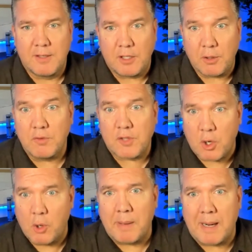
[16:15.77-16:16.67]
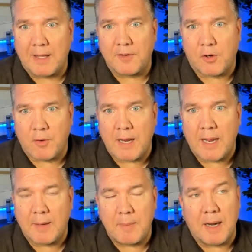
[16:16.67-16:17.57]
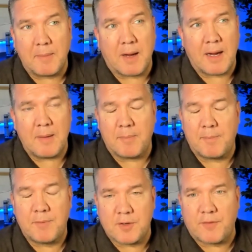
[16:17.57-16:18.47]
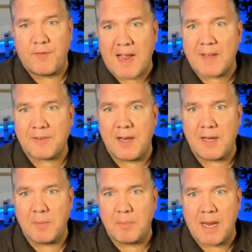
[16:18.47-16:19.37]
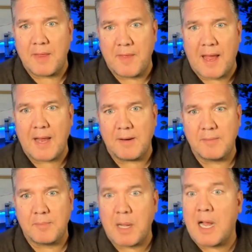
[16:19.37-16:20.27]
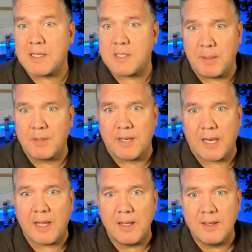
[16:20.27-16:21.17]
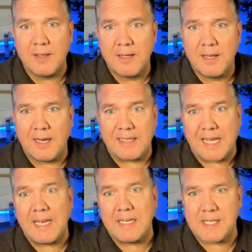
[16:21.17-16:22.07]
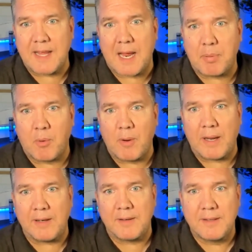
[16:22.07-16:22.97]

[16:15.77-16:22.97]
use Copilot to create. I mean, I am just fascinated by that possibility and getting to that point.